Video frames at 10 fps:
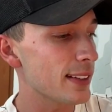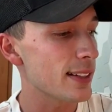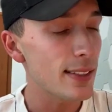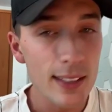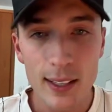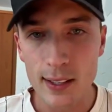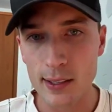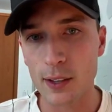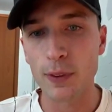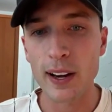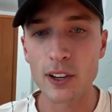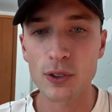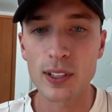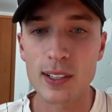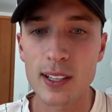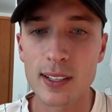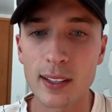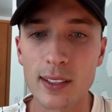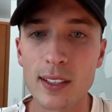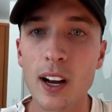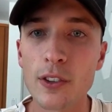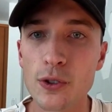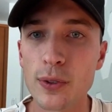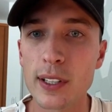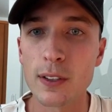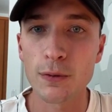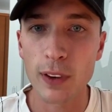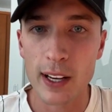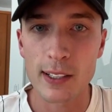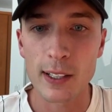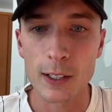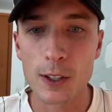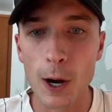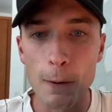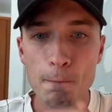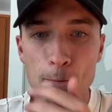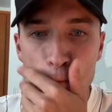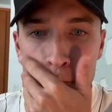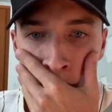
and disease, the financial disease that this country is facing. So,